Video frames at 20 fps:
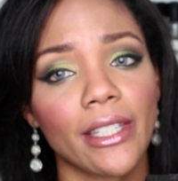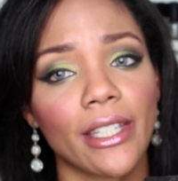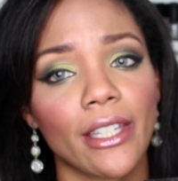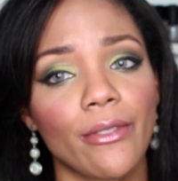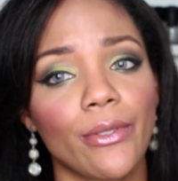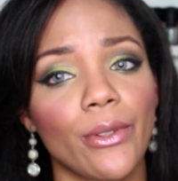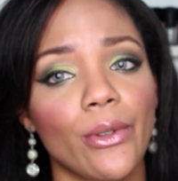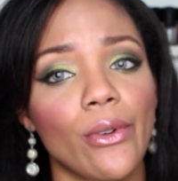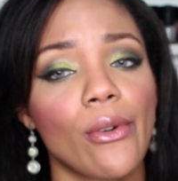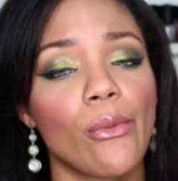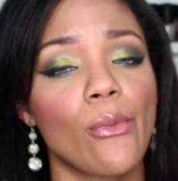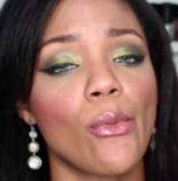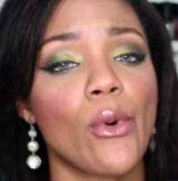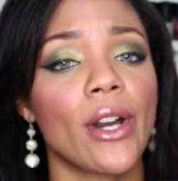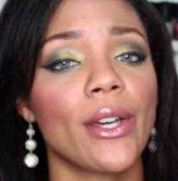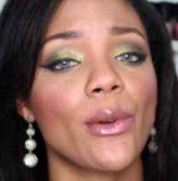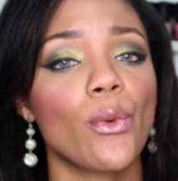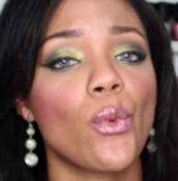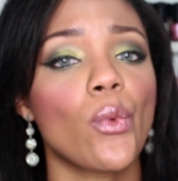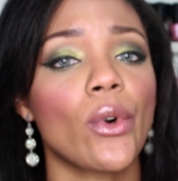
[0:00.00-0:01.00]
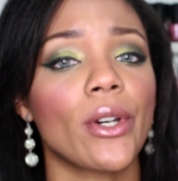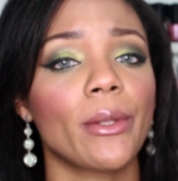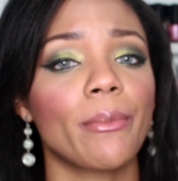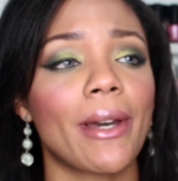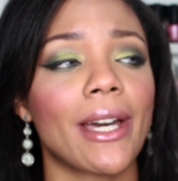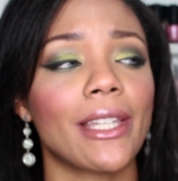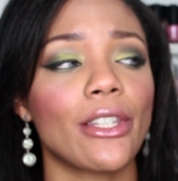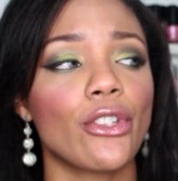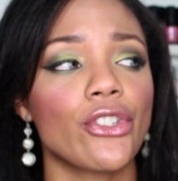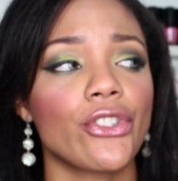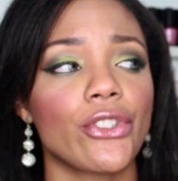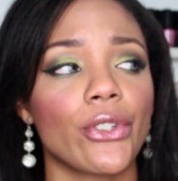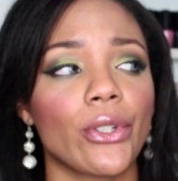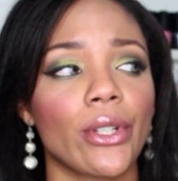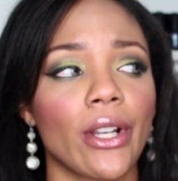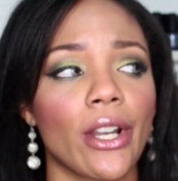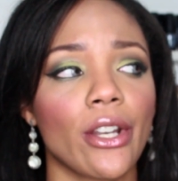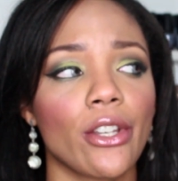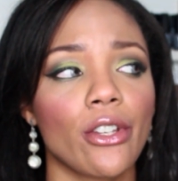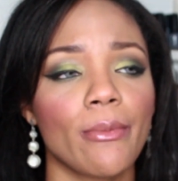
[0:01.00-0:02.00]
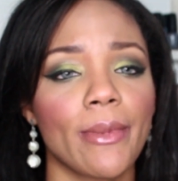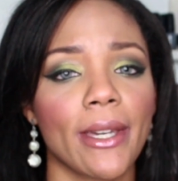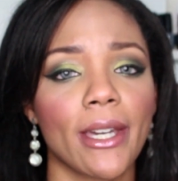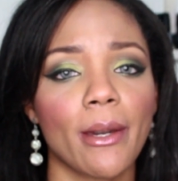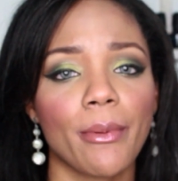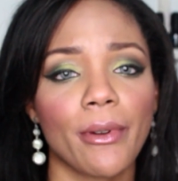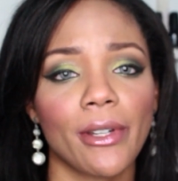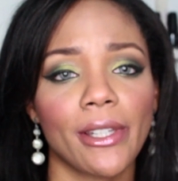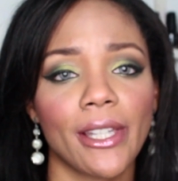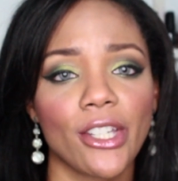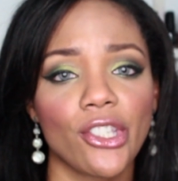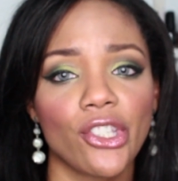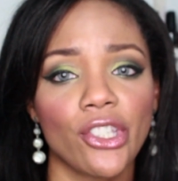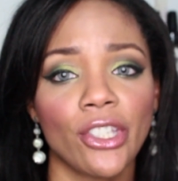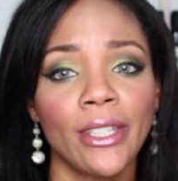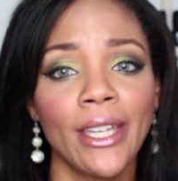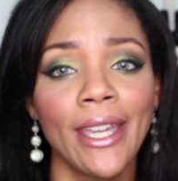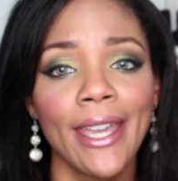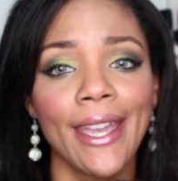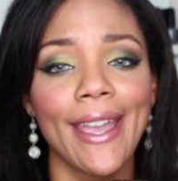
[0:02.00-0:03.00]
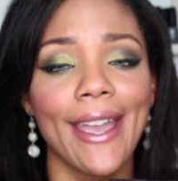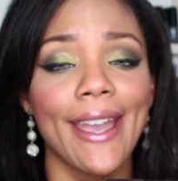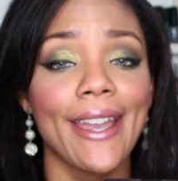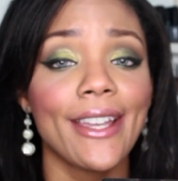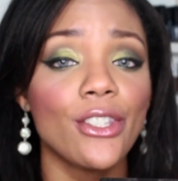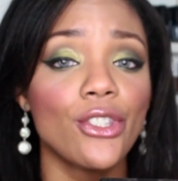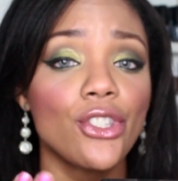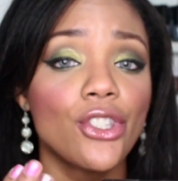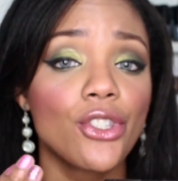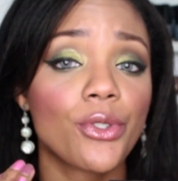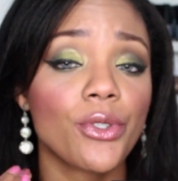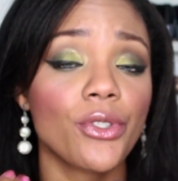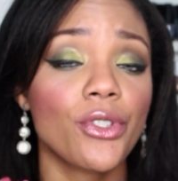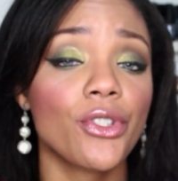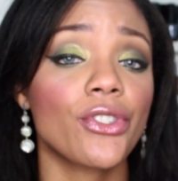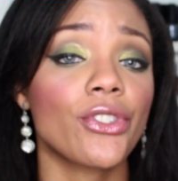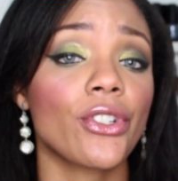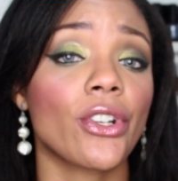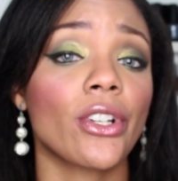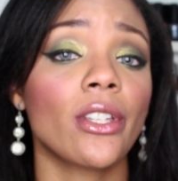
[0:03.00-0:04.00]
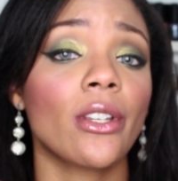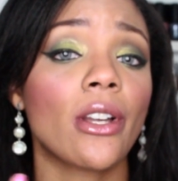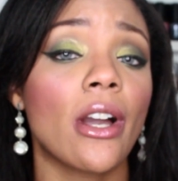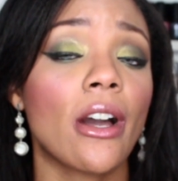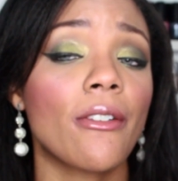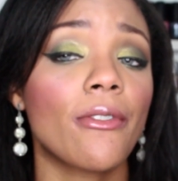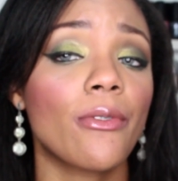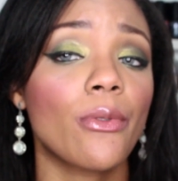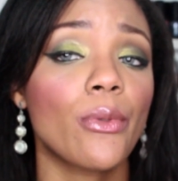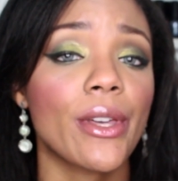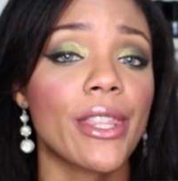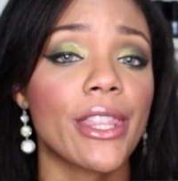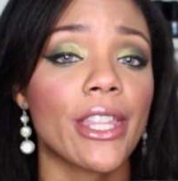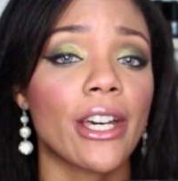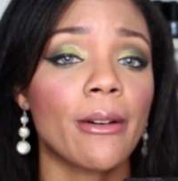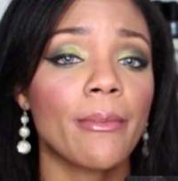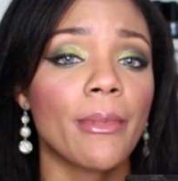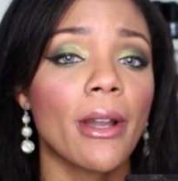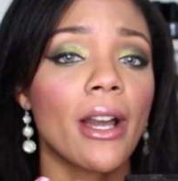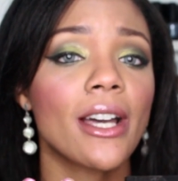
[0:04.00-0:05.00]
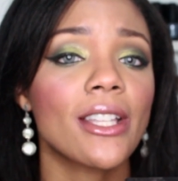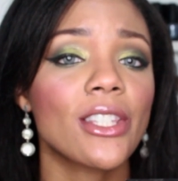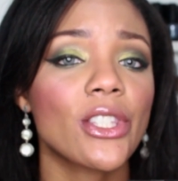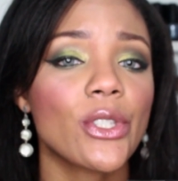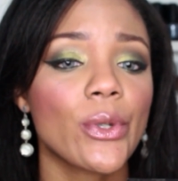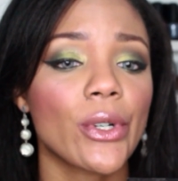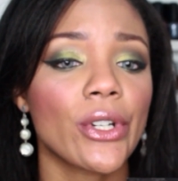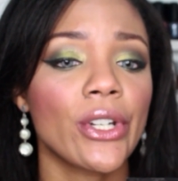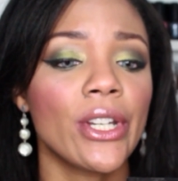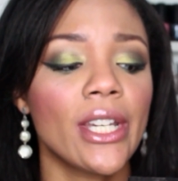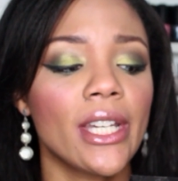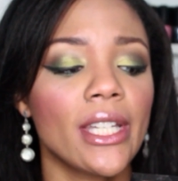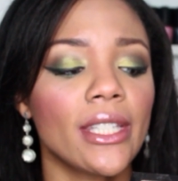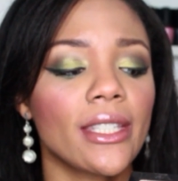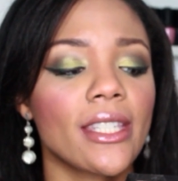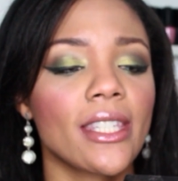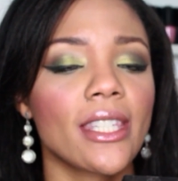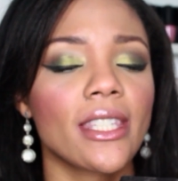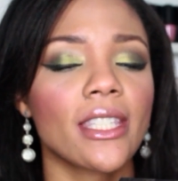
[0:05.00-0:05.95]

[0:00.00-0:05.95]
Like, if you want one palette, you're starting out your makeup collection and you're starting off with contour, this